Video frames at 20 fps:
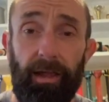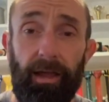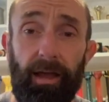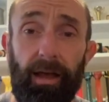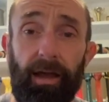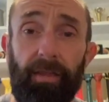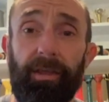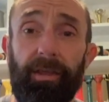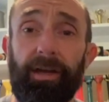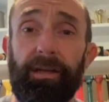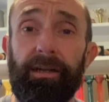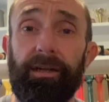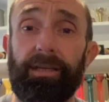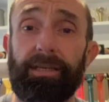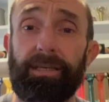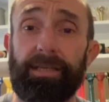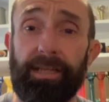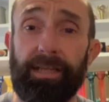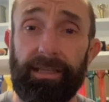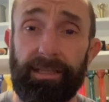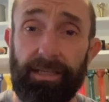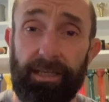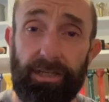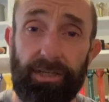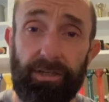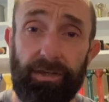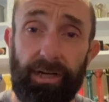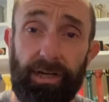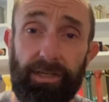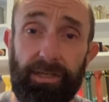and then static
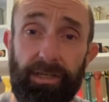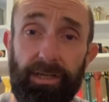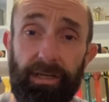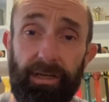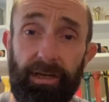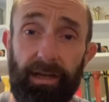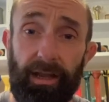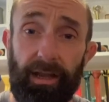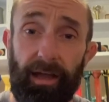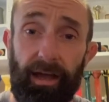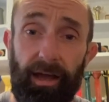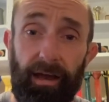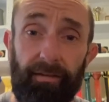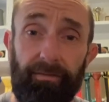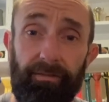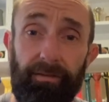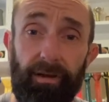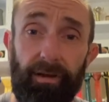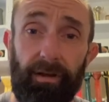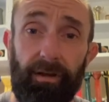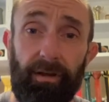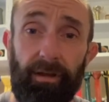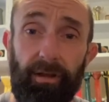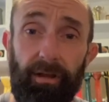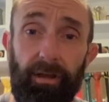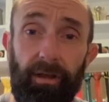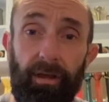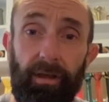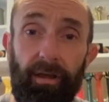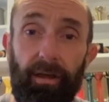stretching after.
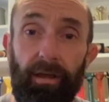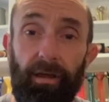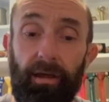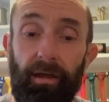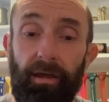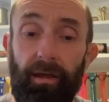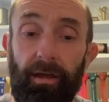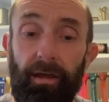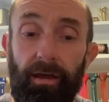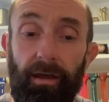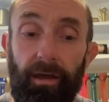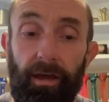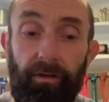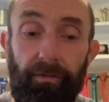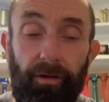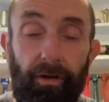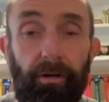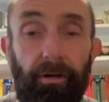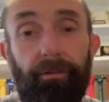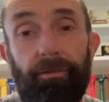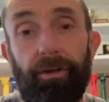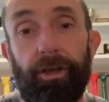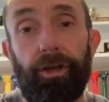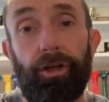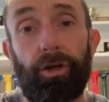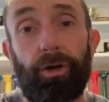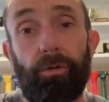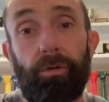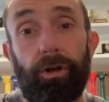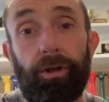If, however, you
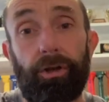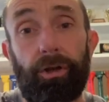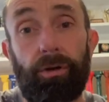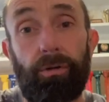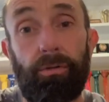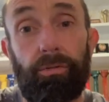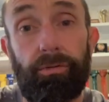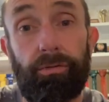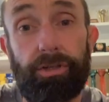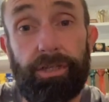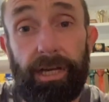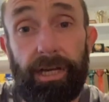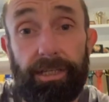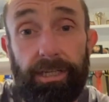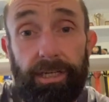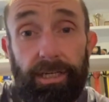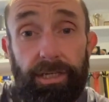do want to do static